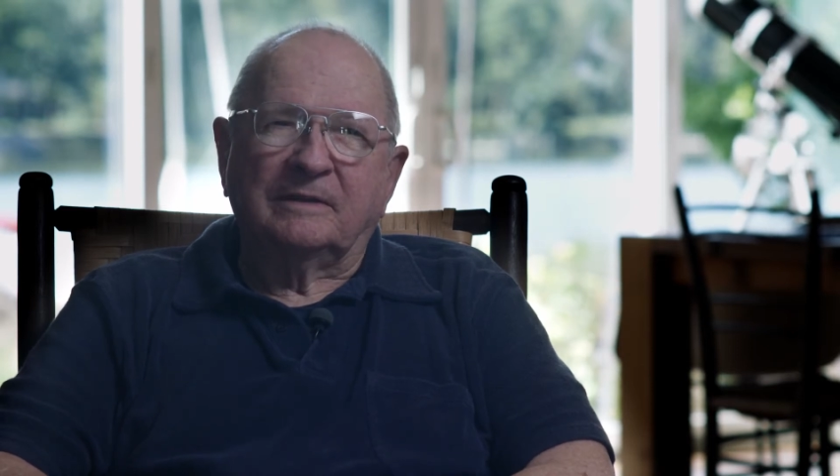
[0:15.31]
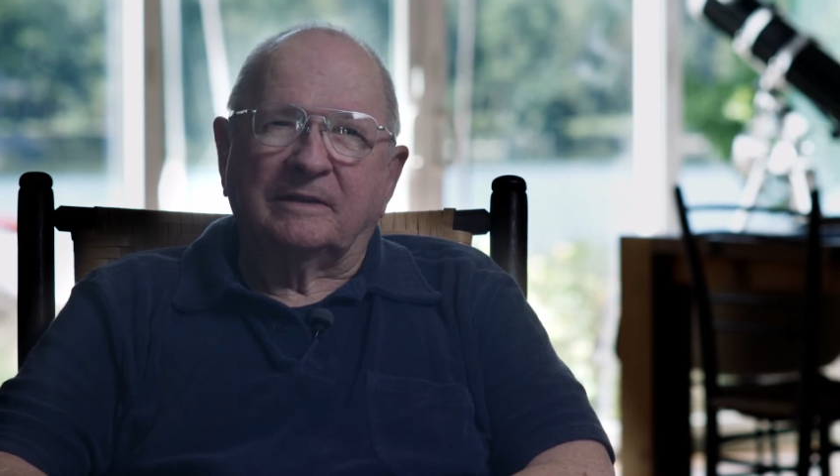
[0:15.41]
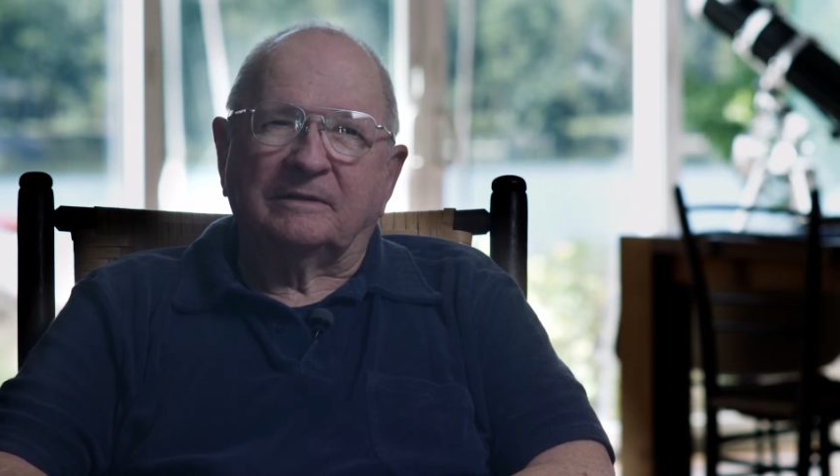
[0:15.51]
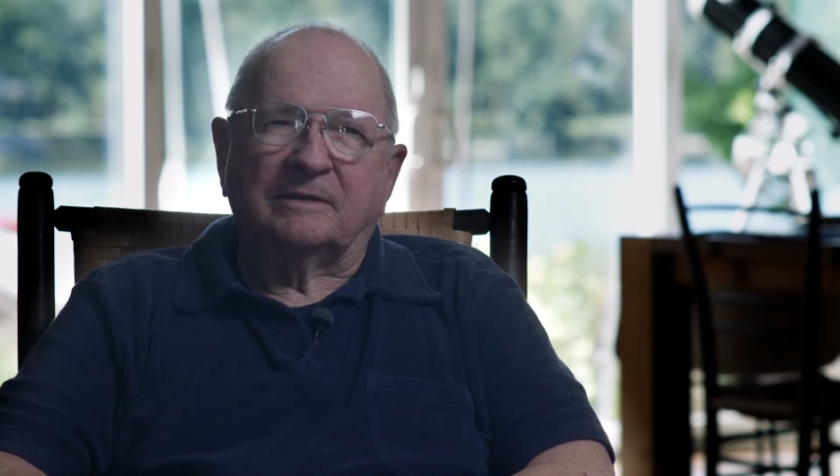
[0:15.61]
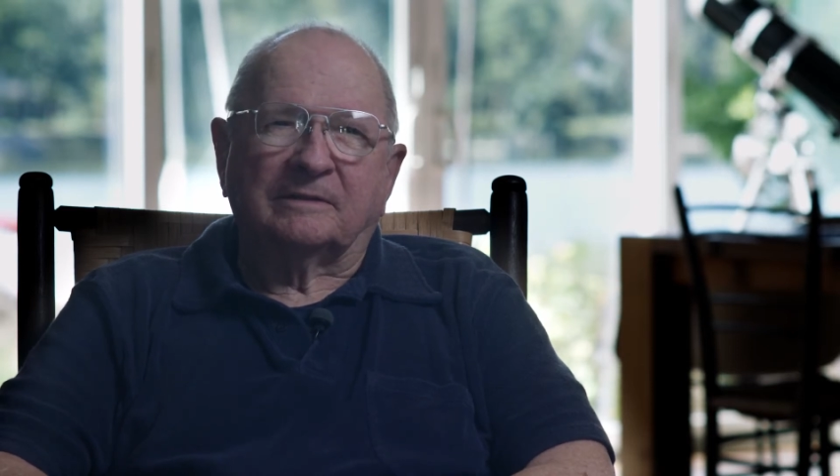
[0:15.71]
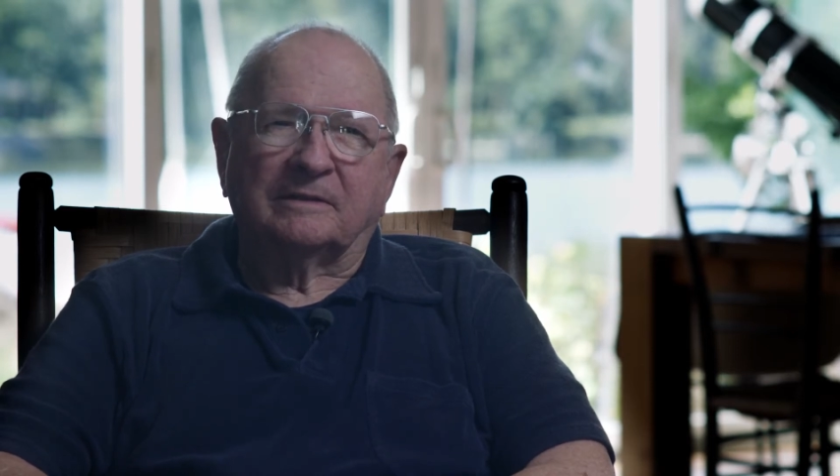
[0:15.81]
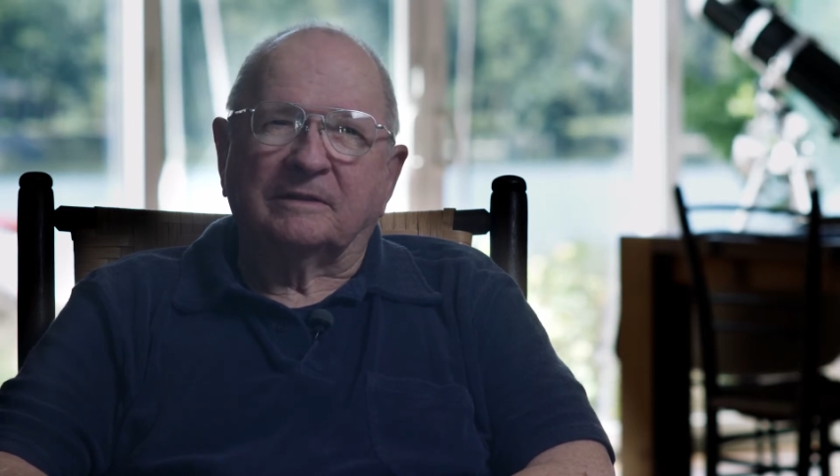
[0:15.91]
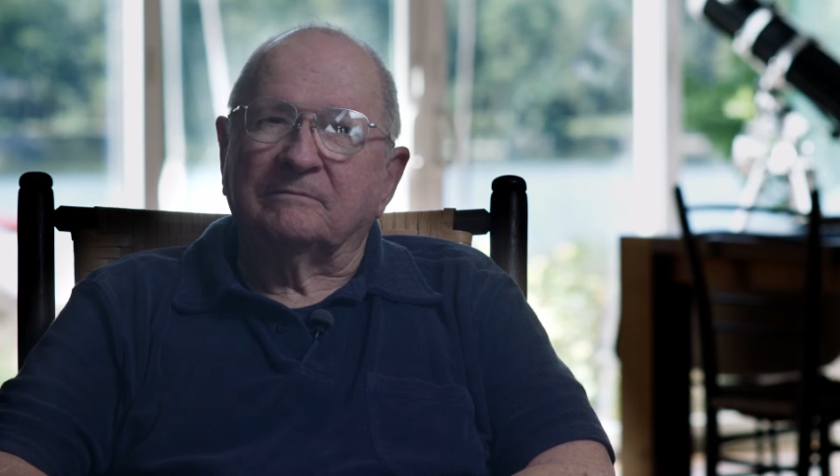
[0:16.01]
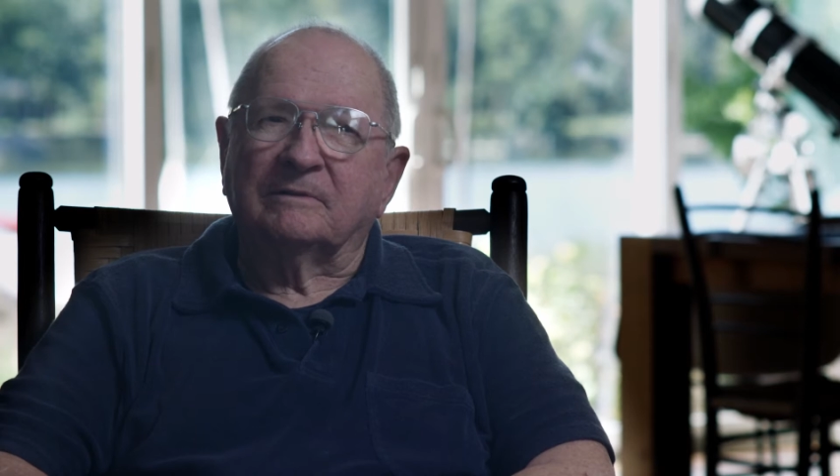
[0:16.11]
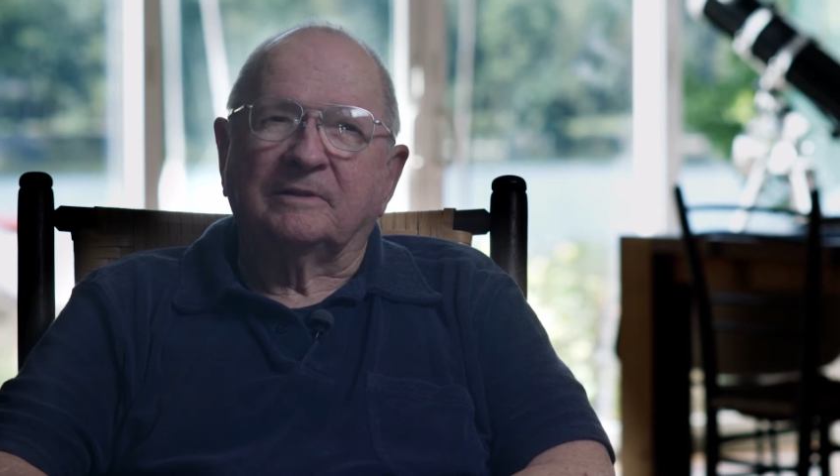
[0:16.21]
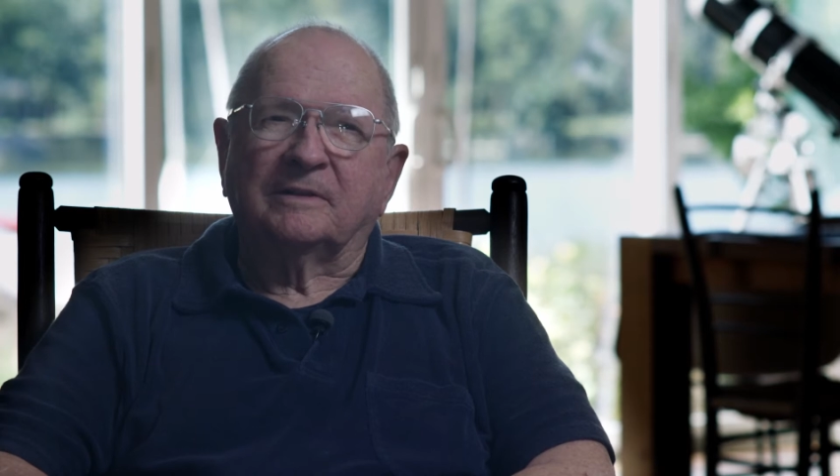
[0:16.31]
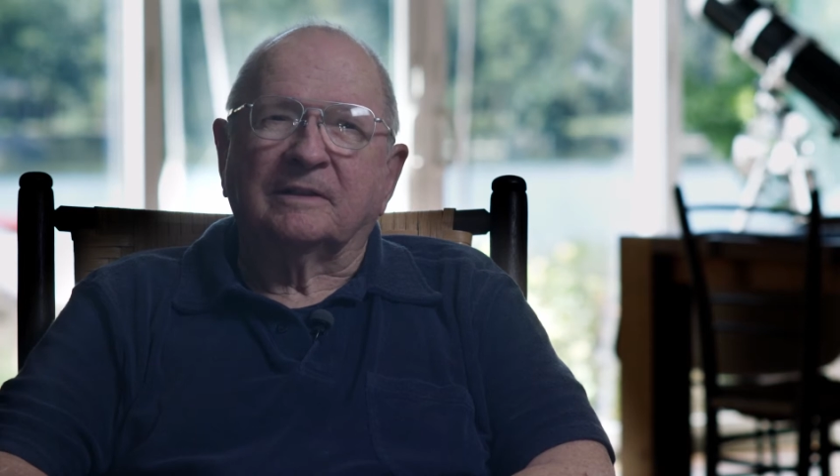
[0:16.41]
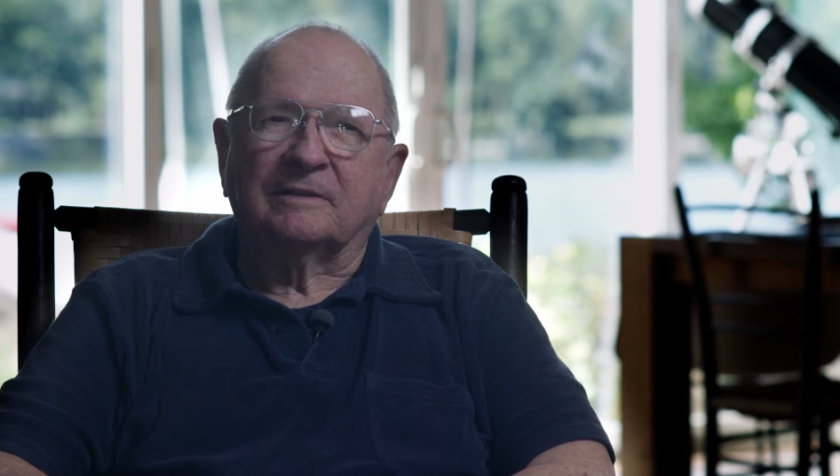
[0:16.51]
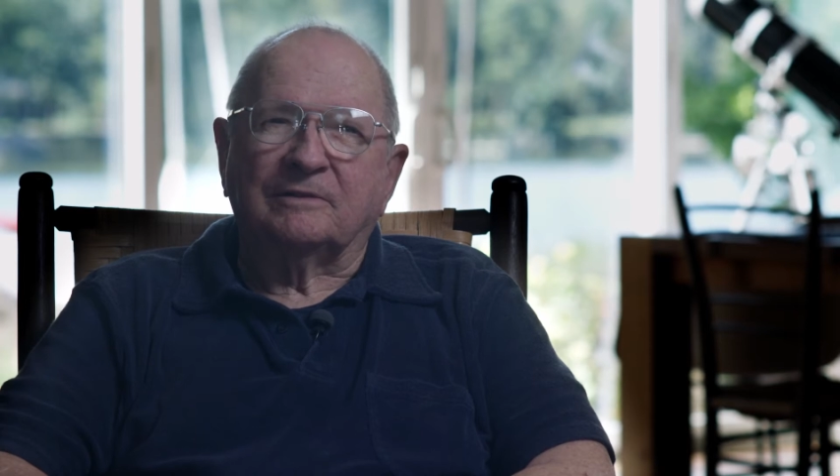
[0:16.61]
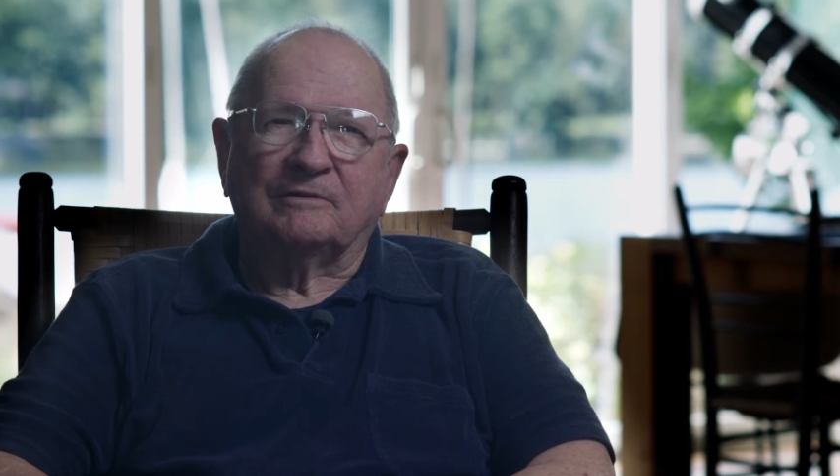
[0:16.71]
and done 100
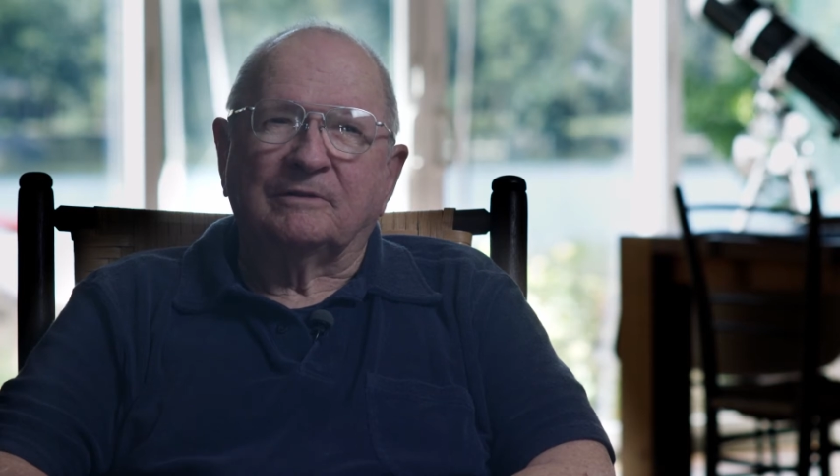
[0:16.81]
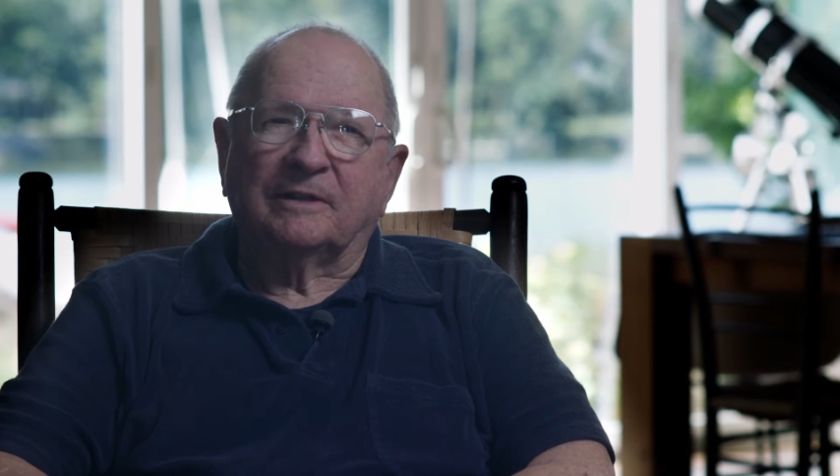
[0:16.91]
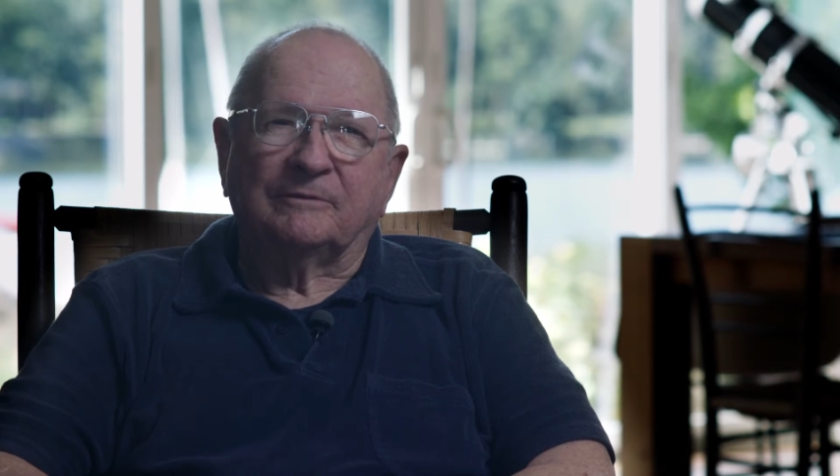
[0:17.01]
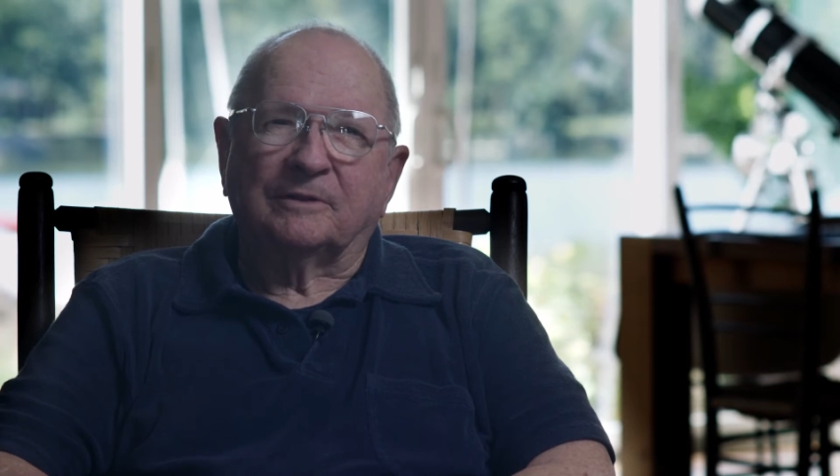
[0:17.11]
things you have